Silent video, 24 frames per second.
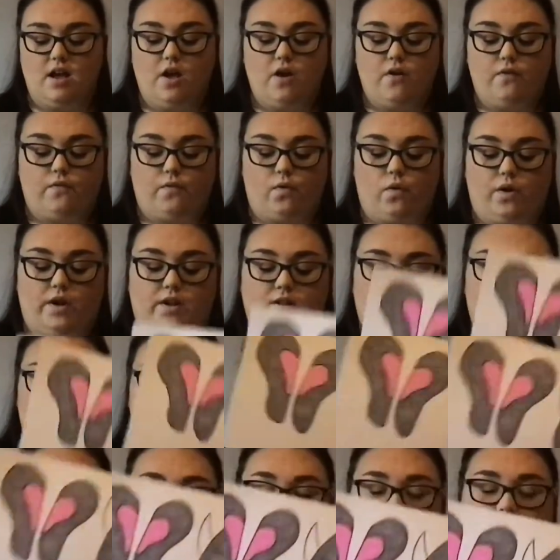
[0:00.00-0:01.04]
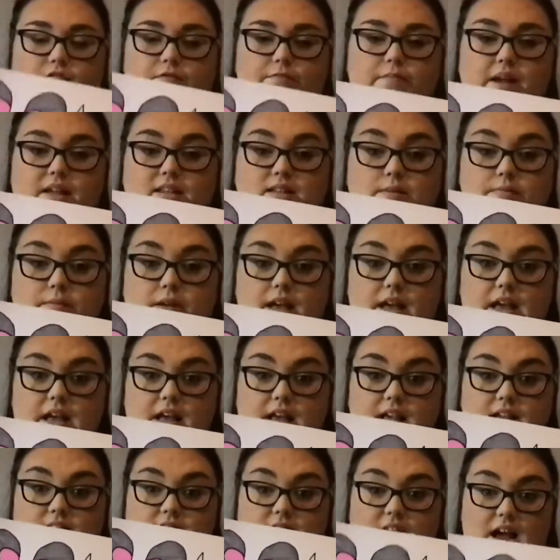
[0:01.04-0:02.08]
for his face, and I've made some ears
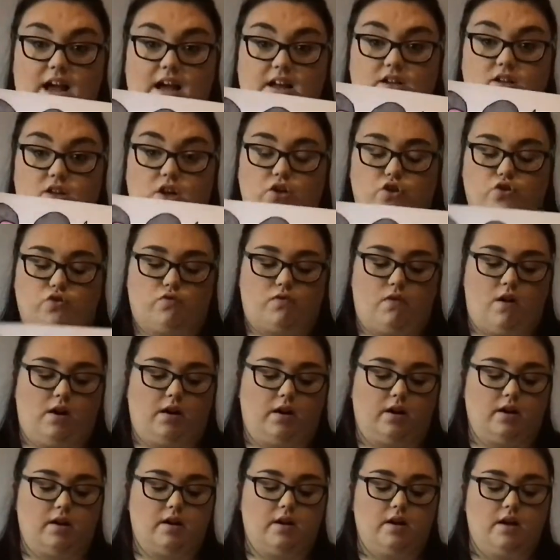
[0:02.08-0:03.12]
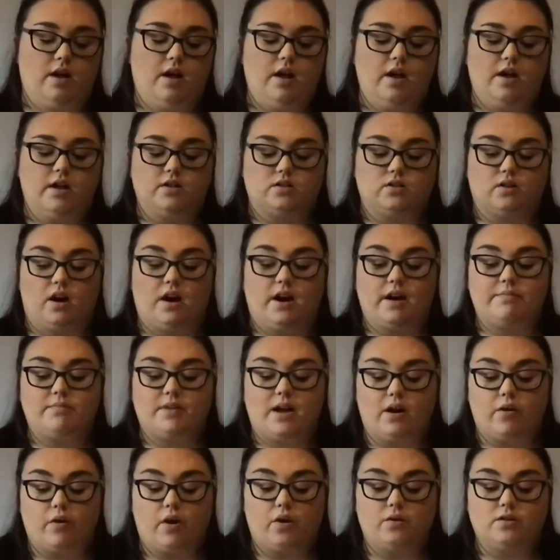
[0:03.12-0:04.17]
and a trunk. So I'm now
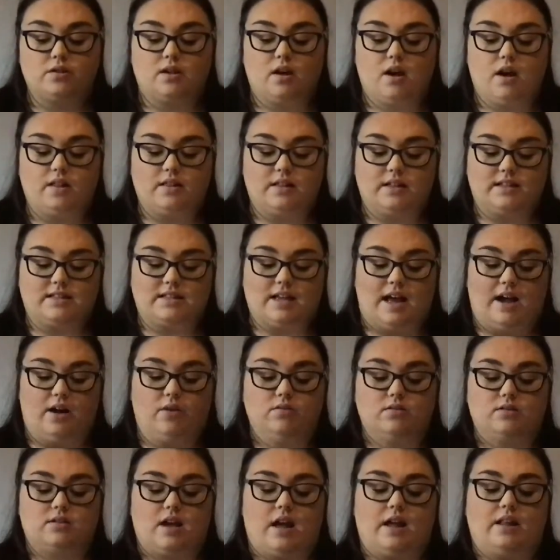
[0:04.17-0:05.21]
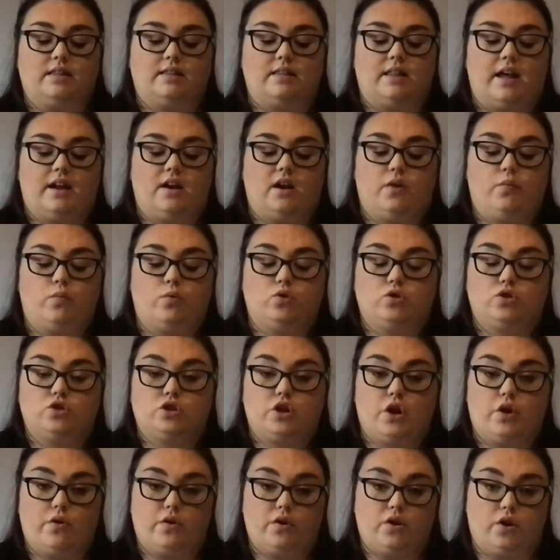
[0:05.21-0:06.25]
going to cut these out, and then I will show
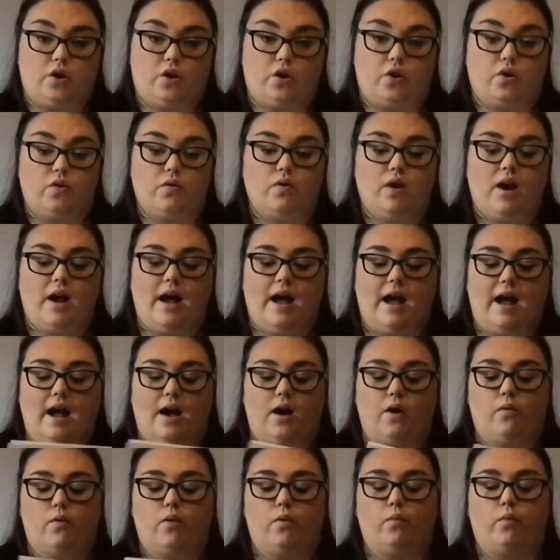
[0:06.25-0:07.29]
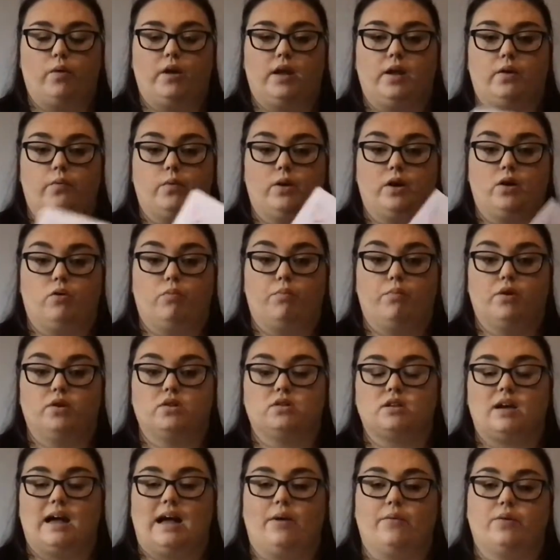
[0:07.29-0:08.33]
you how we will put
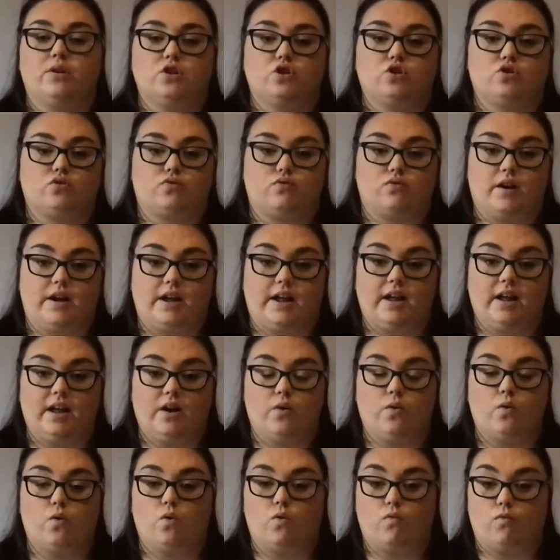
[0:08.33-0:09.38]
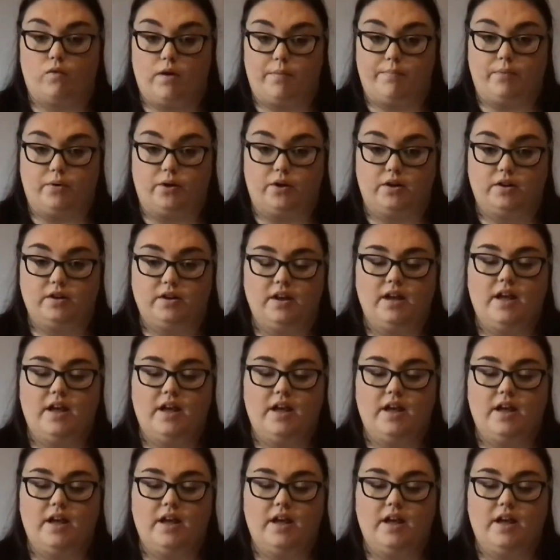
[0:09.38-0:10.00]
our string or ribbon